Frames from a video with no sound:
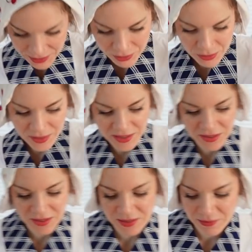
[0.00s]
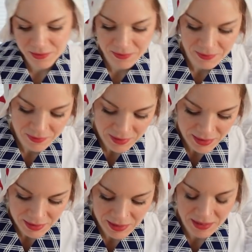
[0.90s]
looks really good,
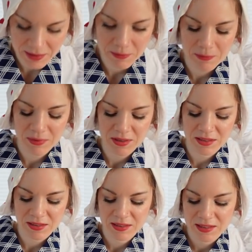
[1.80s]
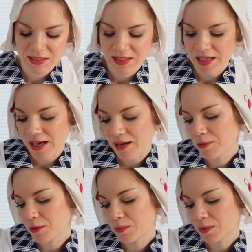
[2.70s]
I think, but I
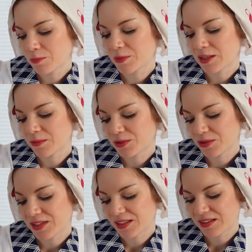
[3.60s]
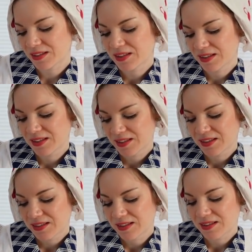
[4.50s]
probably won't be able to get
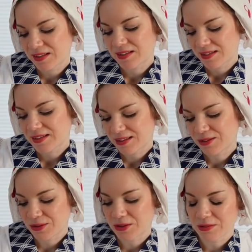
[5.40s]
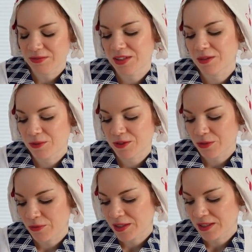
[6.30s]
out all of it. It was
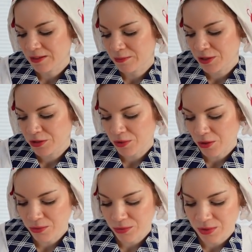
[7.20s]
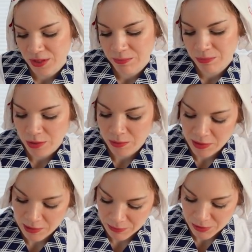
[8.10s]
already a little bit too old and probably a
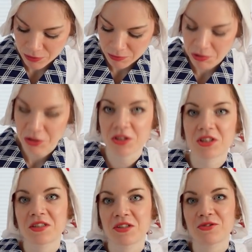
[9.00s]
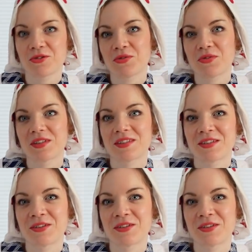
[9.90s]
little bit too much. You should do this